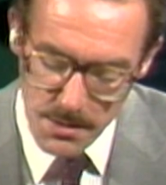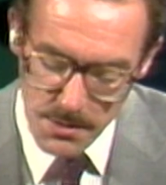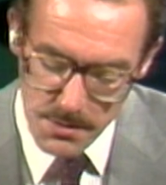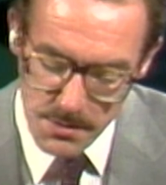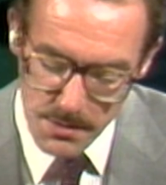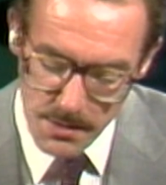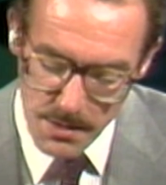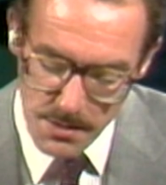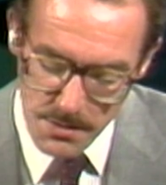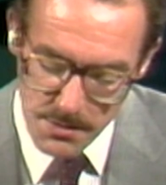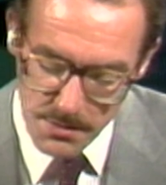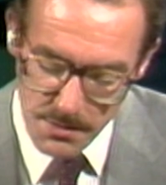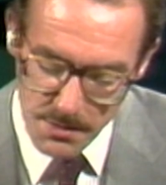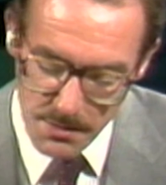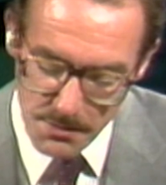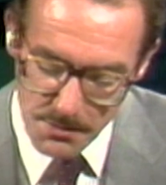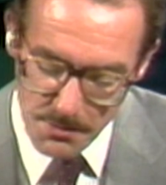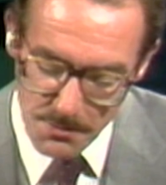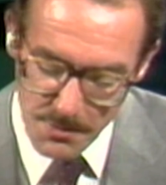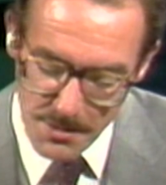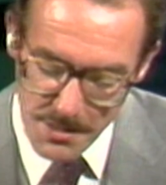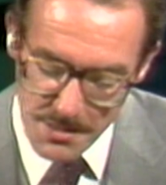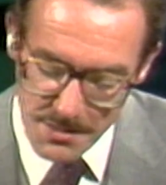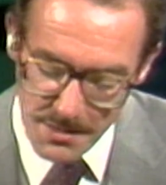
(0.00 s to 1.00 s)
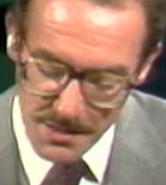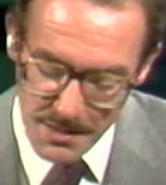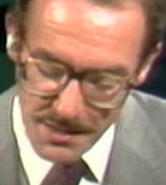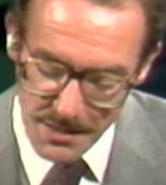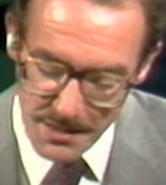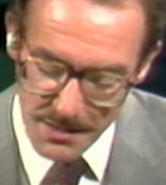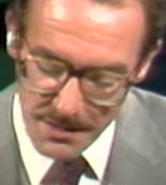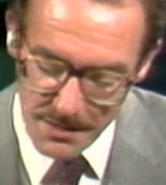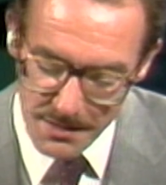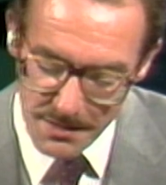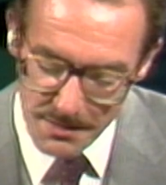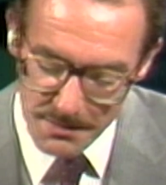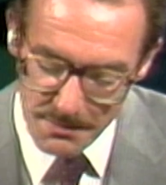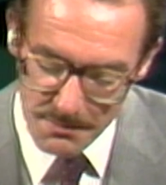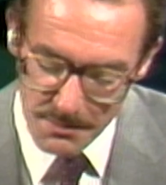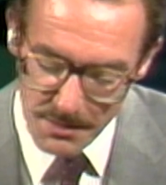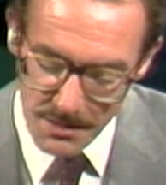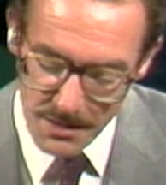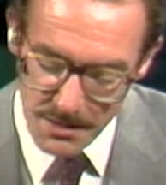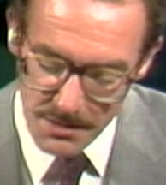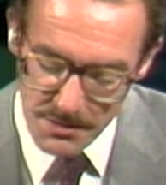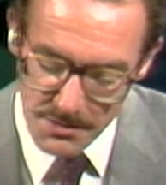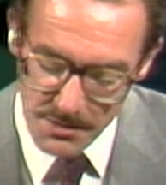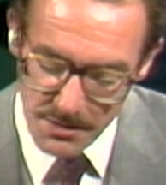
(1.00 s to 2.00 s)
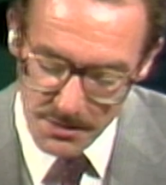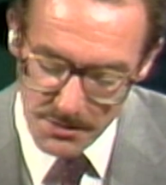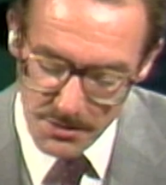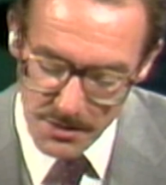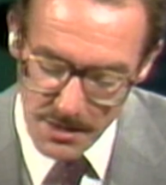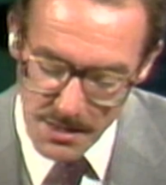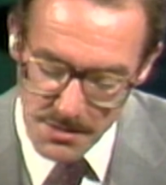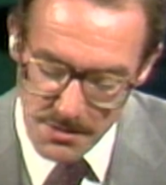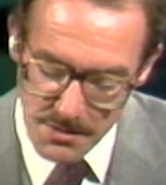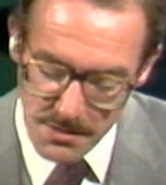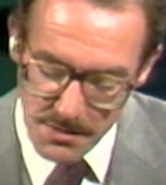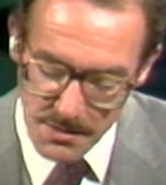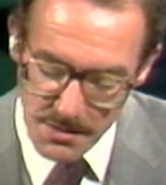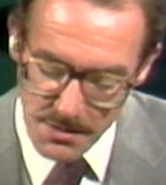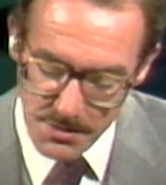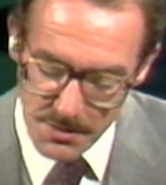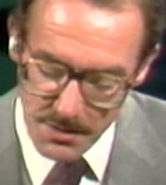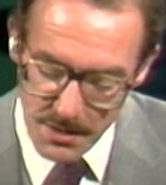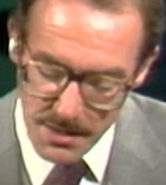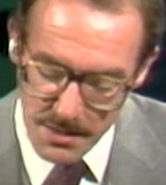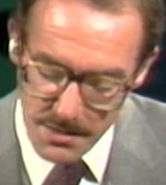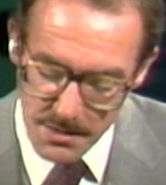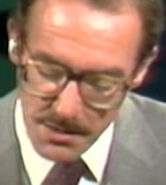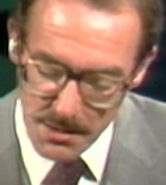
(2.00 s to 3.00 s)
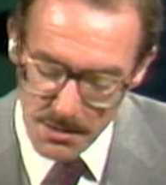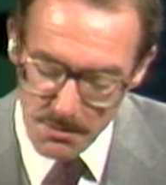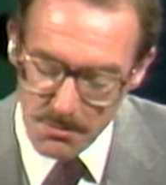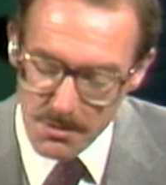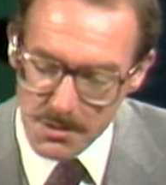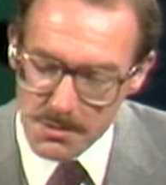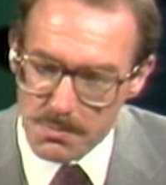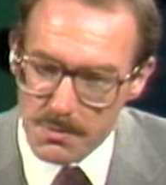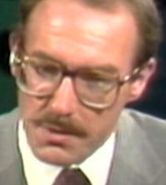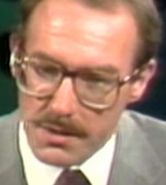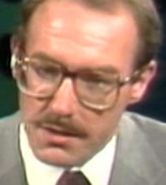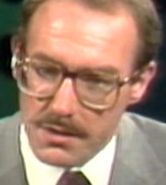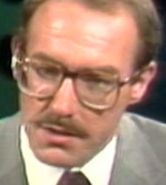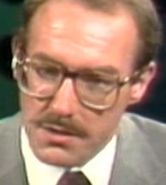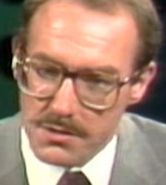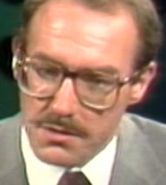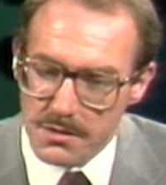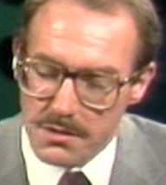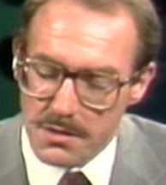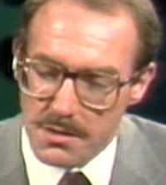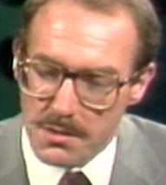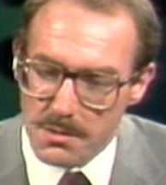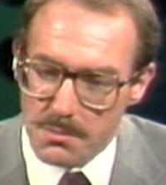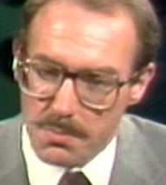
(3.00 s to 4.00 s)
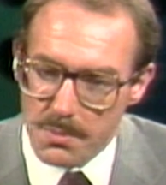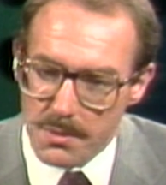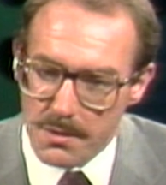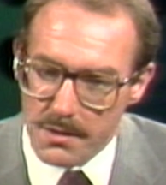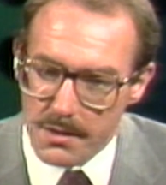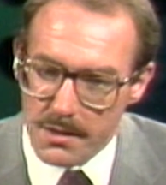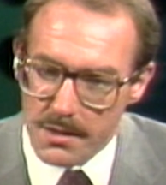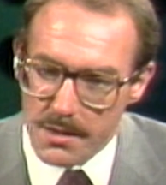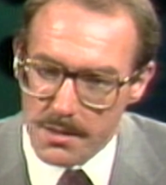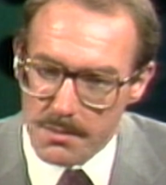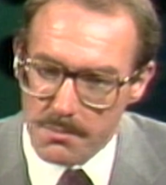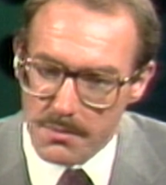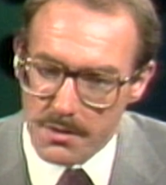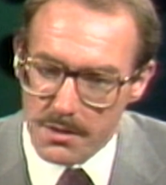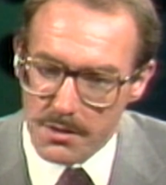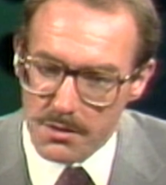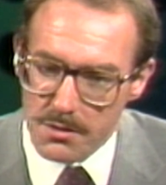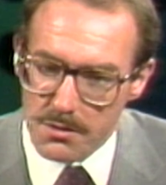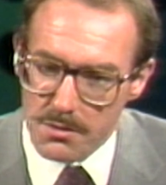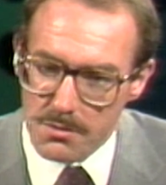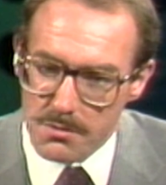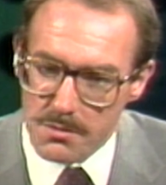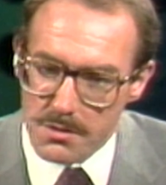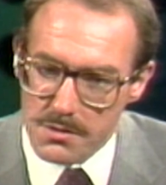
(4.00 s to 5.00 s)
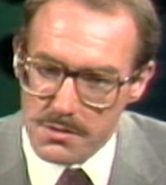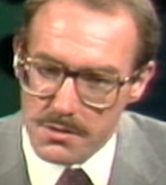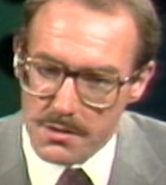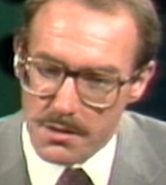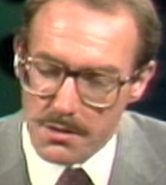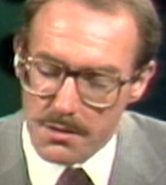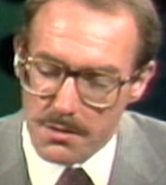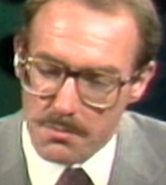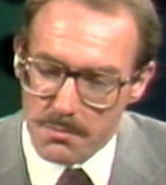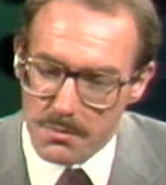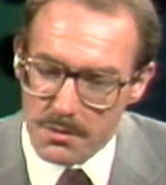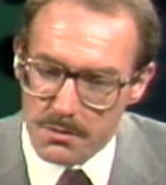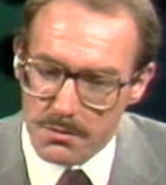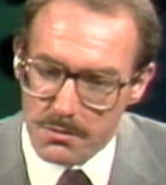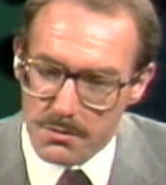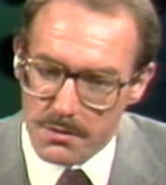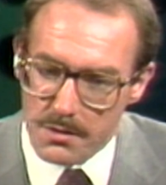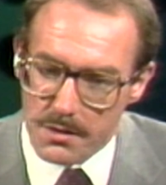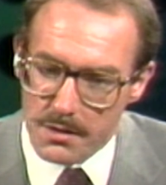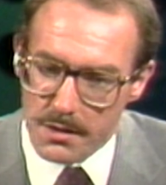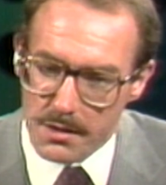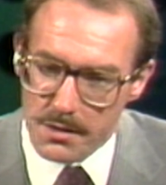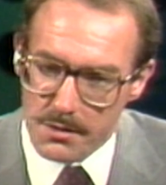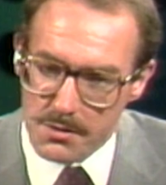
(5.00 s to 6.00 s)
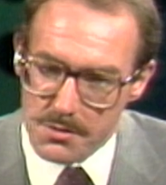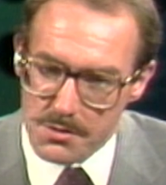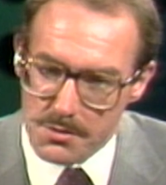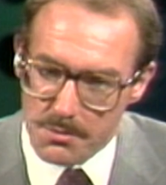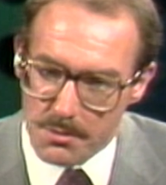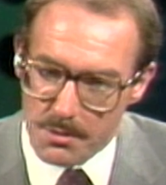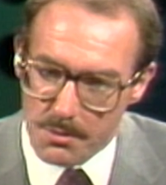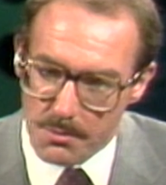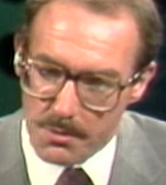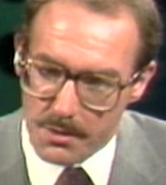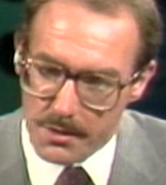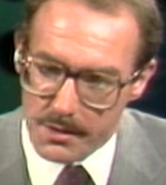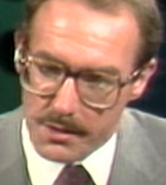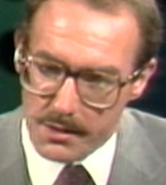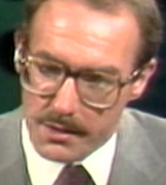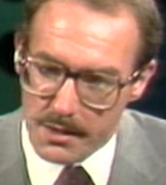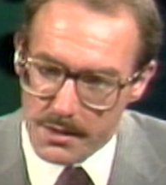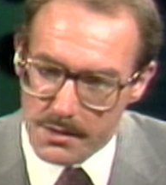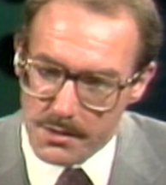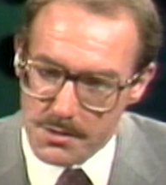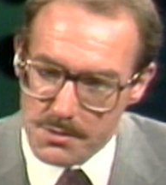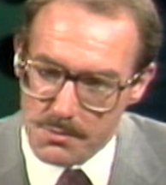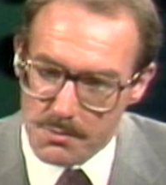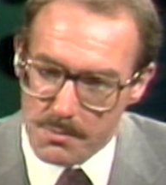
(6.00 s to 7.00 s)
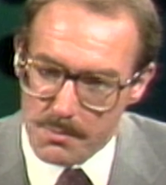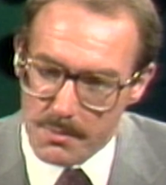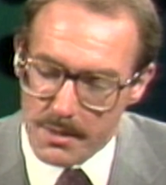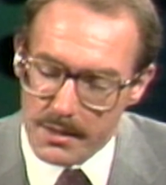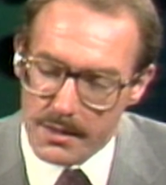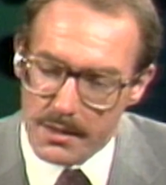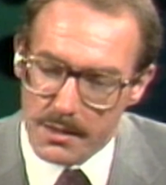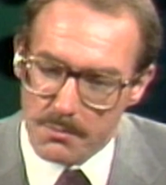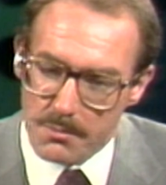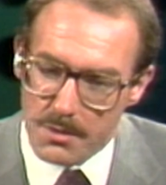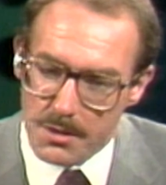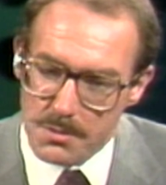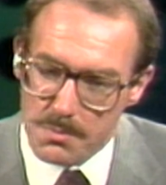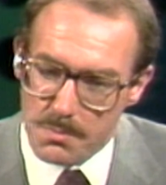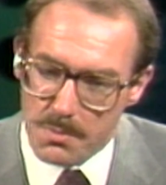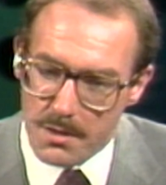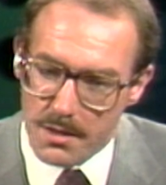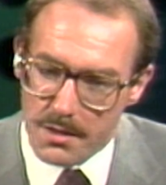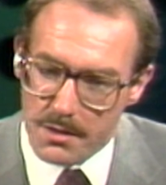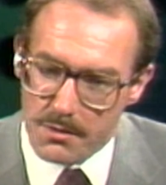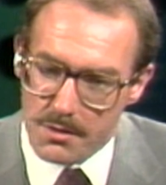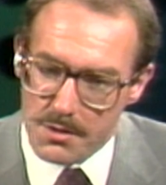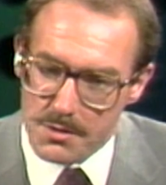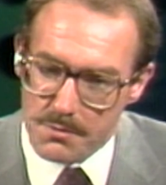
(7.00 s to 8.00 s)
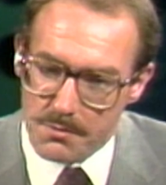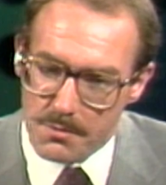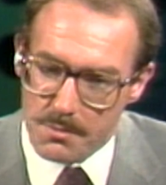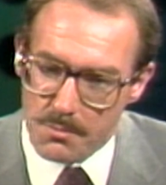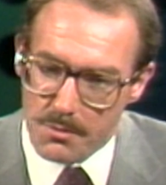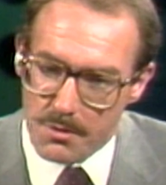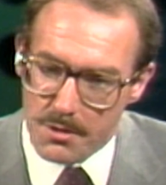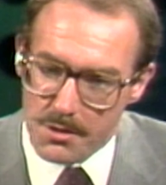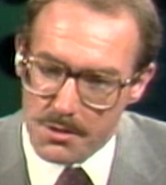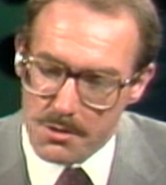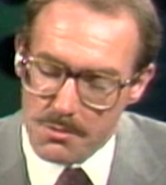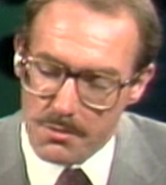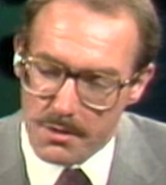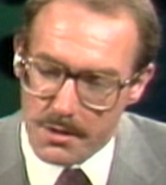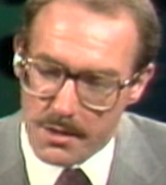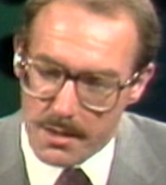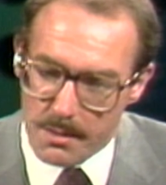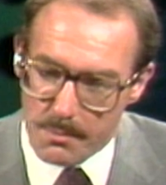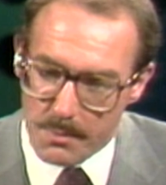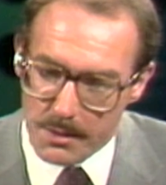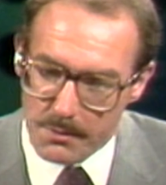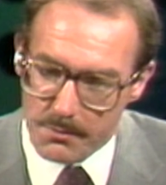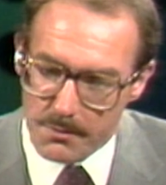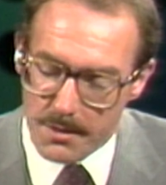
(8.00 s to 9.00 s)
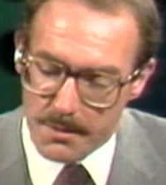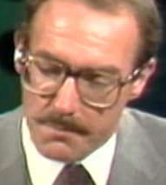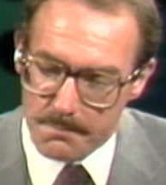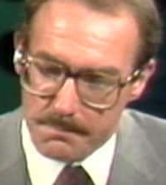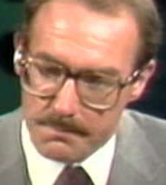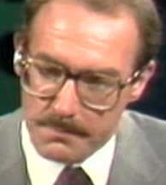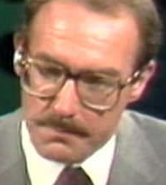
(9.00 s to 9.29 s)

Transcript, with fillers: says that the reason he, uh, he suggested this idea was because it didn't appear to him that you and Senator McClure and others who were working on this were making much progress from where you were coming from.